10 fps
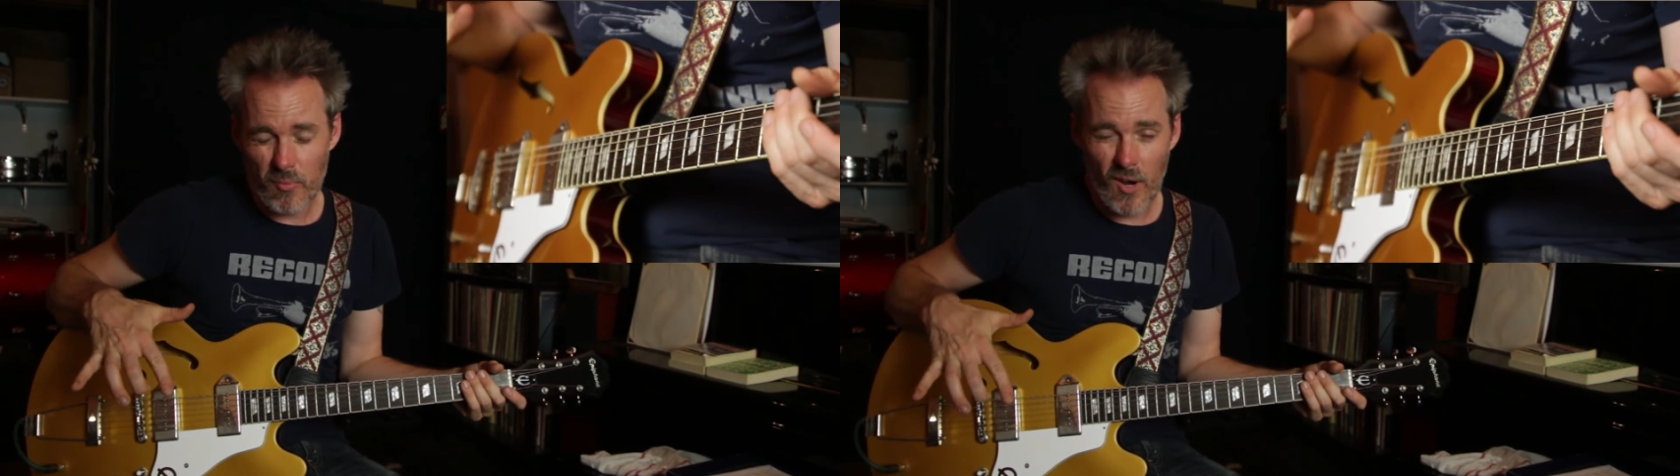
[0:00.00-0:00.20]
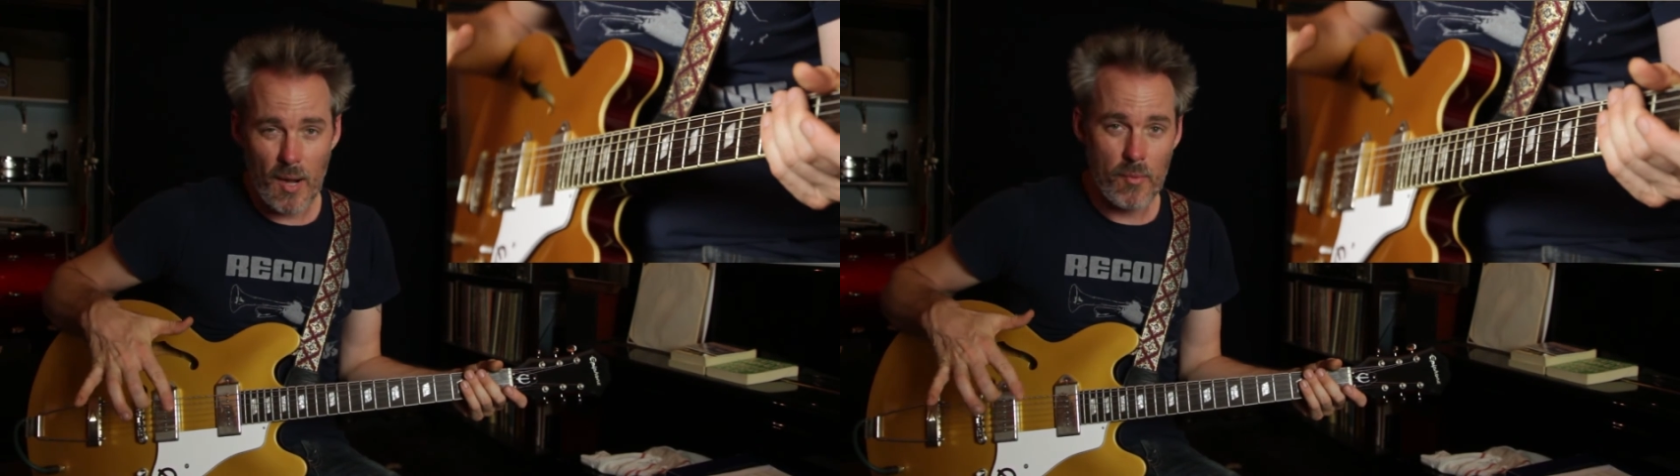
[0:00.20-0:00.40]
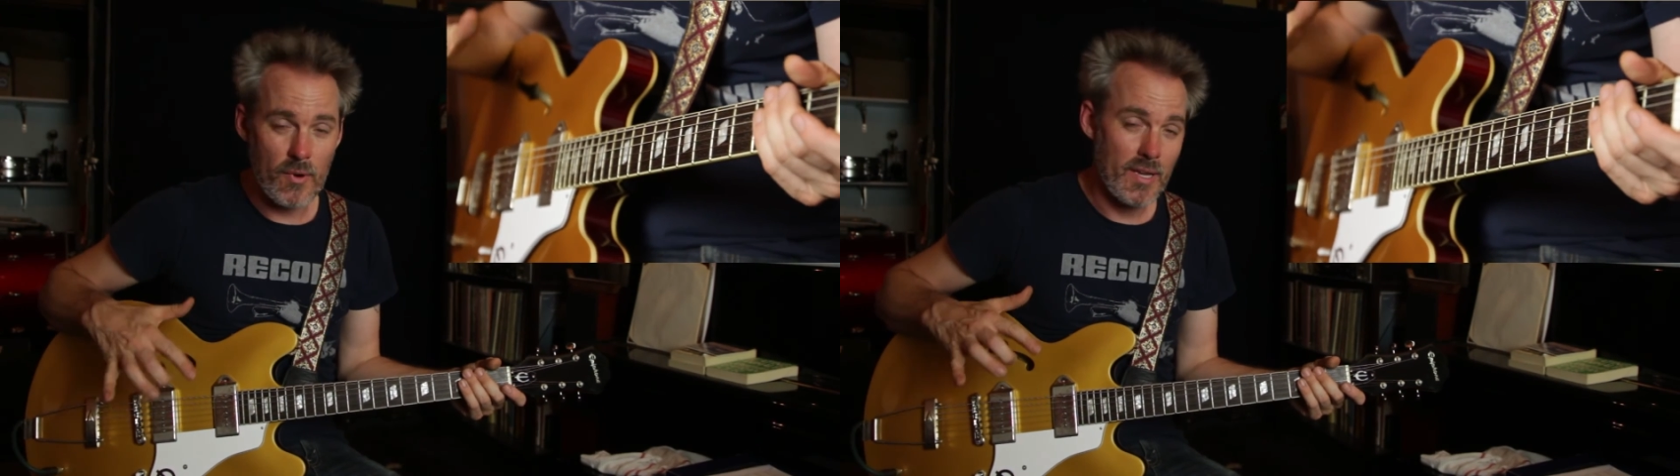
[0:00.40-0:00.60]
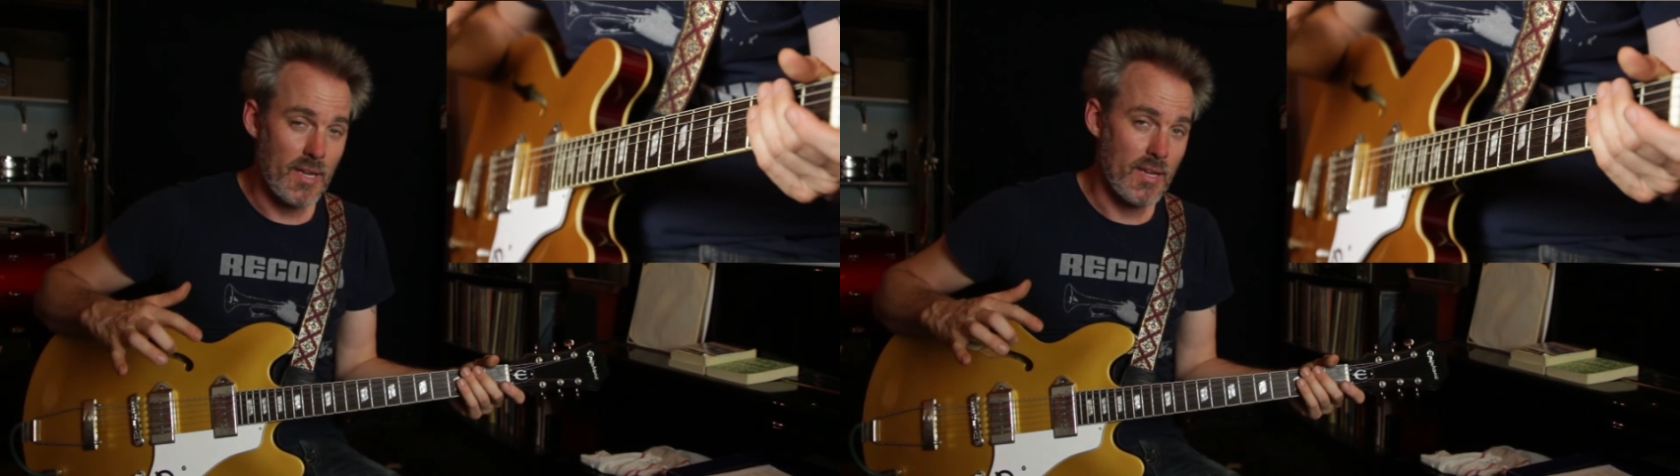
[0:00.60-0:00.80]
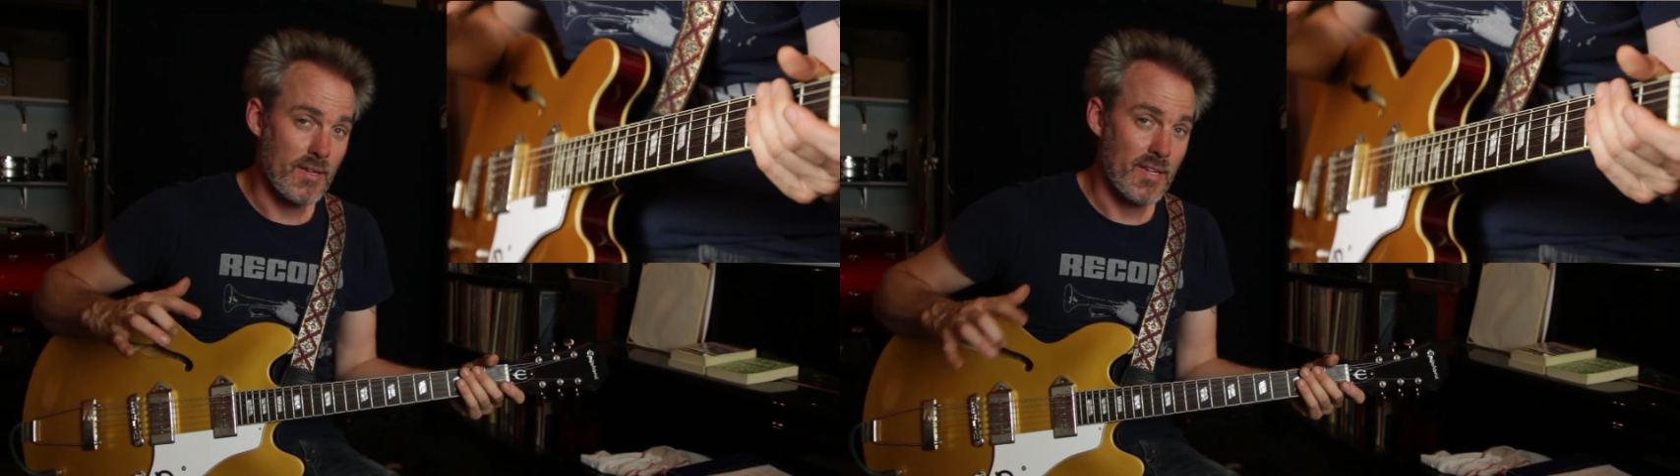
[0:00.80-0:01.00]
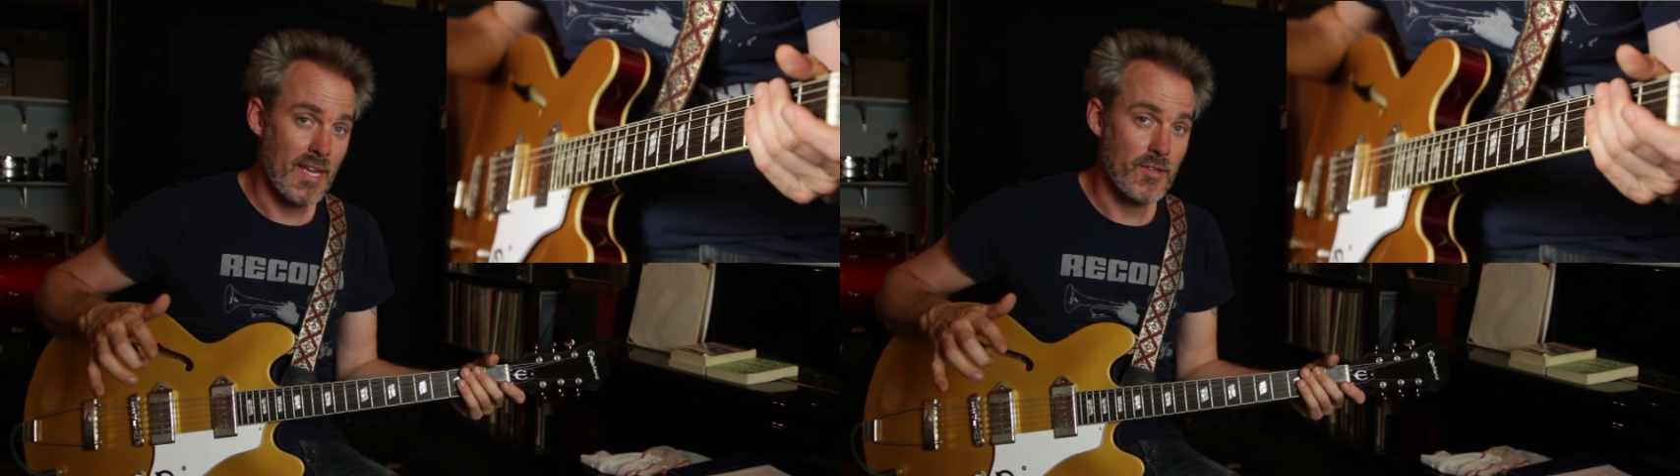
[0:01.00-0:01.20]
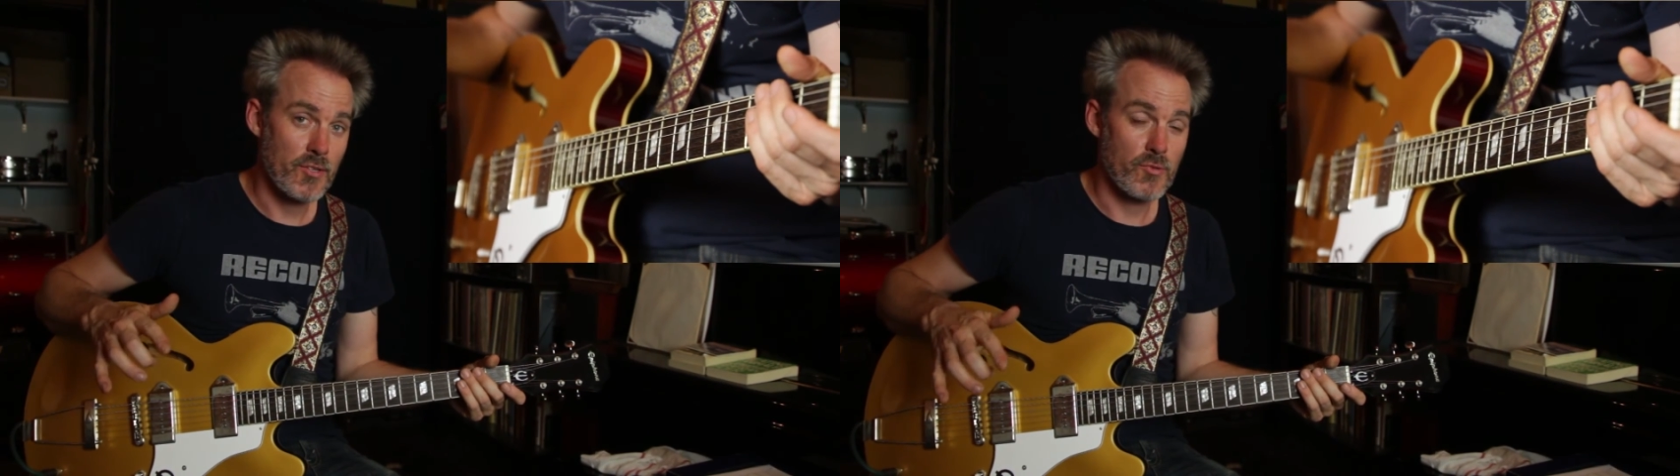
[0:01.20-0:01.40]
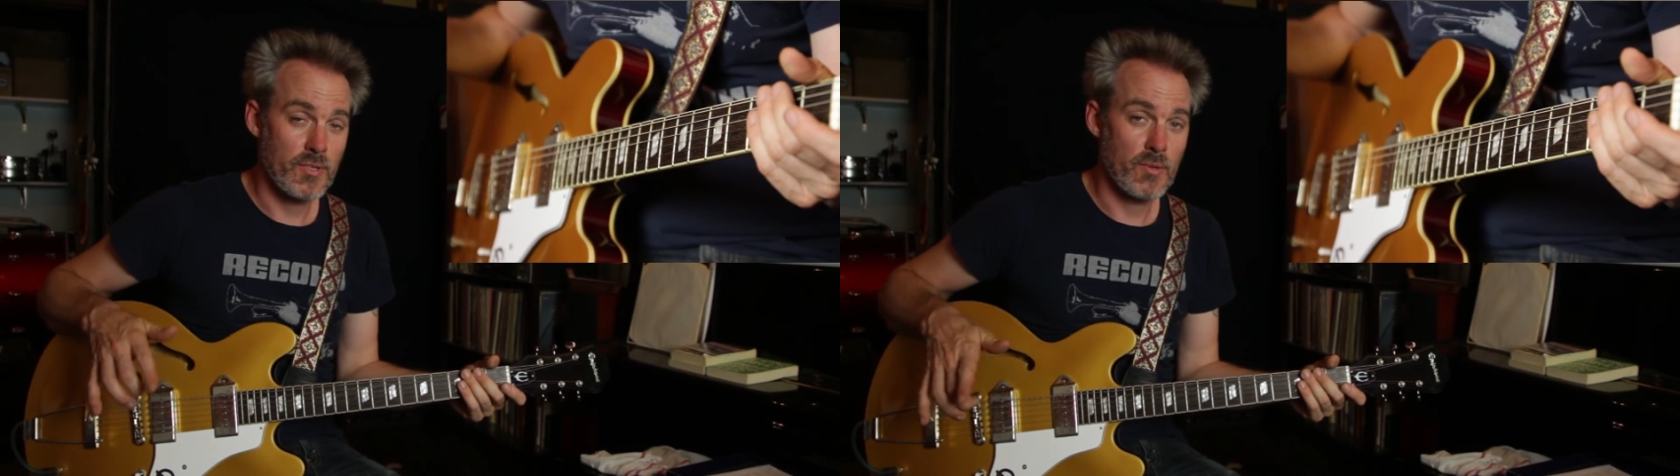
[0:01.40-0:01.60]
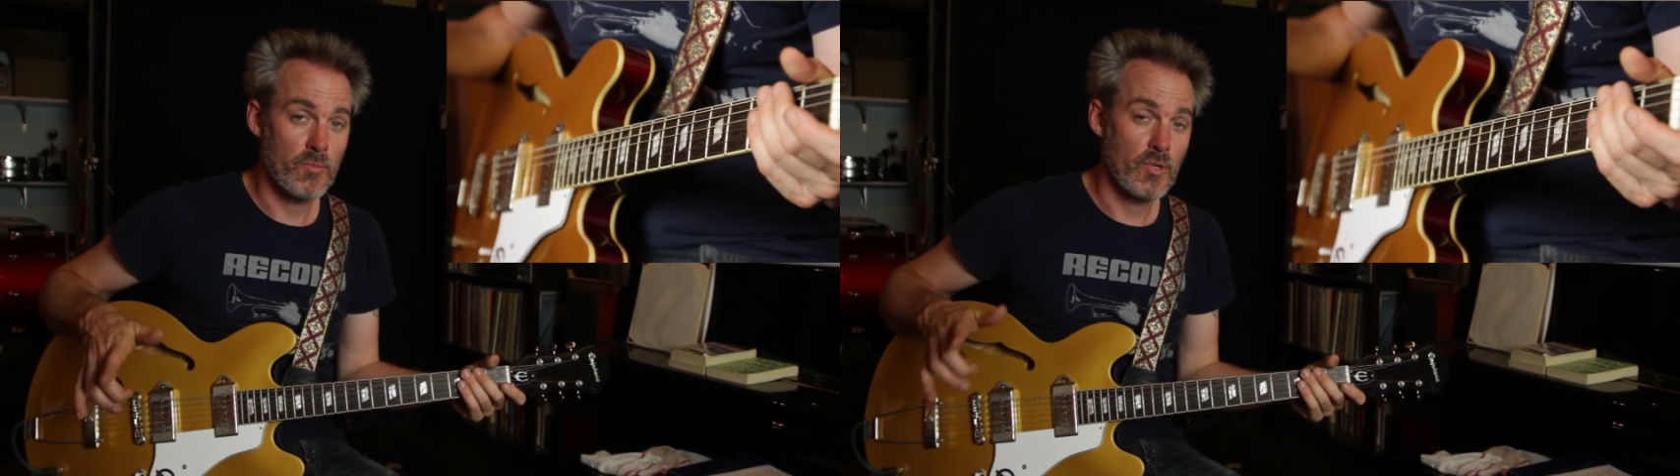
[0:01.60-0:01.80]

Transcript: primer into Hendrix rhythm